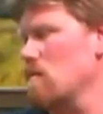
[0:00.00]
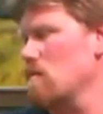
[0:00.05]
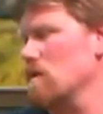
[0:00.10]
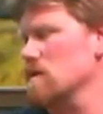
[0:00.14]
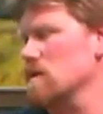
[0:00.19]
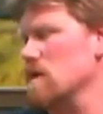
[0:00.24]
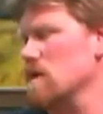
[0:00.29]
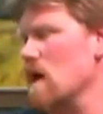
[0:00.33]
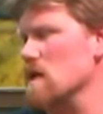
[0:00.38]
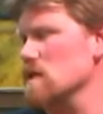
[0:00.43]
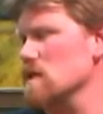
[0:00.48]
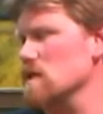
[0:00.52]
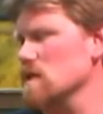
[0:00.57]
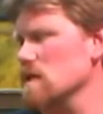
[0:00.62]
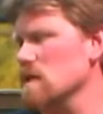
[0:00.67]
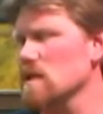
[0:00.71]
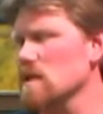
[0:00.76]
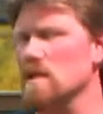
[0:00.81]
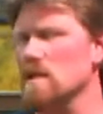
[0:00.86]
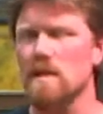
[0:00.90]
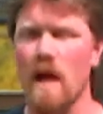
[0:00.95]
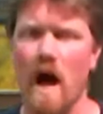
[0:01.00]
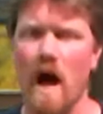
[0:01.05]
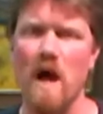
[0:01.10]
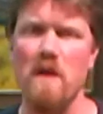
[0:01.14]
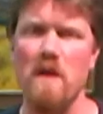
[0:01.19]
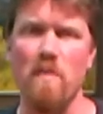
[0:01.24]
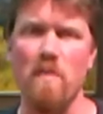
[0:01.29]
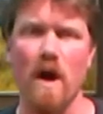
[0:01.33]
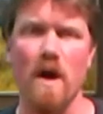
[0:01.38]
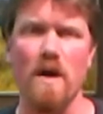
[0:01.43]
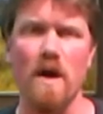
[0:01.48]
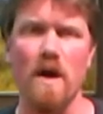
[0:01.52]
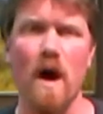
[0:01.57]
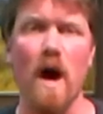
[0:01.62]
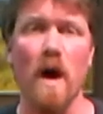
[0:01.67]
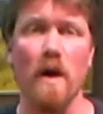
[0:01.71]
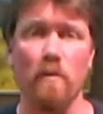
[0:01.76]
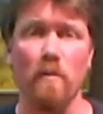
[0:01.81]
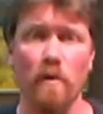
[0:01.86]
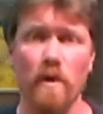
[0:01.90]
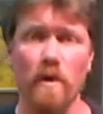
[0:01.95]
what size is this? 9 by
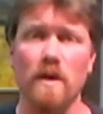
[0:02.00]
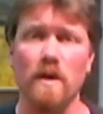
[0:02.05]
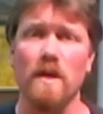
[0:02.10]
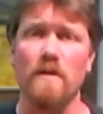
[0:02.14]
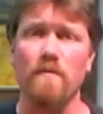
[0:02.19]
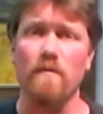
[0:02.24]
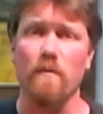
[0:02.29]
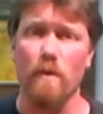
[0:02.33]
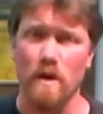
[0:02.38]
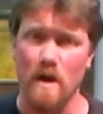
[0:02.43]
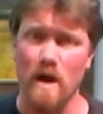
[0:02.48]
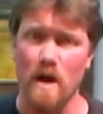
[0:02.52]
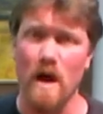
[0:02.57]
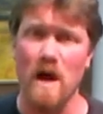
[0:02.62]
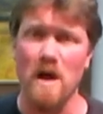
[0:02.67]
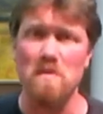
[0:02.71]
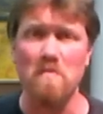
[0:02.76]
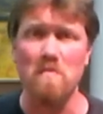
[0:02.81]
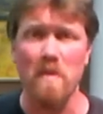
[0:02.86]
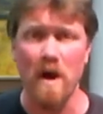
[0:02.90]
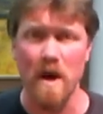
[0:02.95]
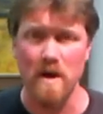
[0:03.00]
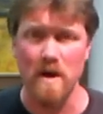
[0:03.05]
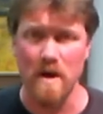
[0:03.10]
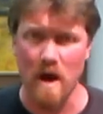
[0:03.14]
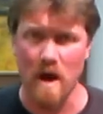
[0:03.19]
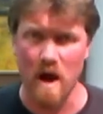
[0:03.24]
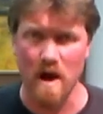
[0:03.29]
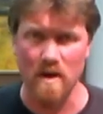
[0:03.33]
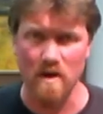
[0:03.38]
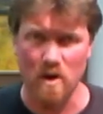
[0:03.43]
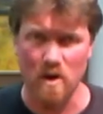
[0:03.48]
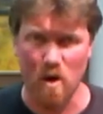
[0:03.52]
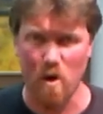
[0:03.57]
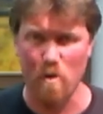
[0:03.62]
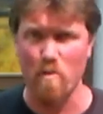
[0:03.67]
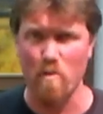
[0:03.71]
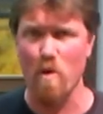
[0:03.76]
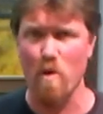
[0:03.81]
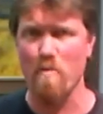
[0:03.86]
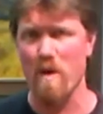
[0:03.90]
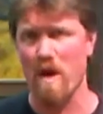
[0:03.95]
9. We're going to give you a 9 by 9
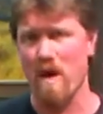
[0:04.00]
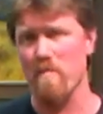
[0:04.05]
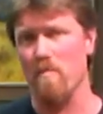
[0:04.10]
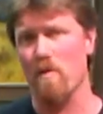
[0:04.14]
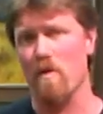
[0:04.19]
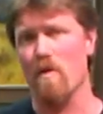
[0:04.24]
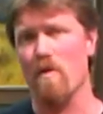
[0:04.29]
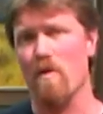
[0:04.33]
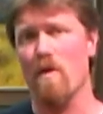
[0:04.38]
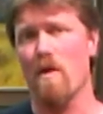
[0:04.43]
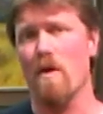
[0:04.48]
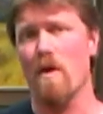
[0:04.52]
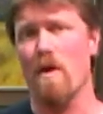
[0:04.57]
Como paper.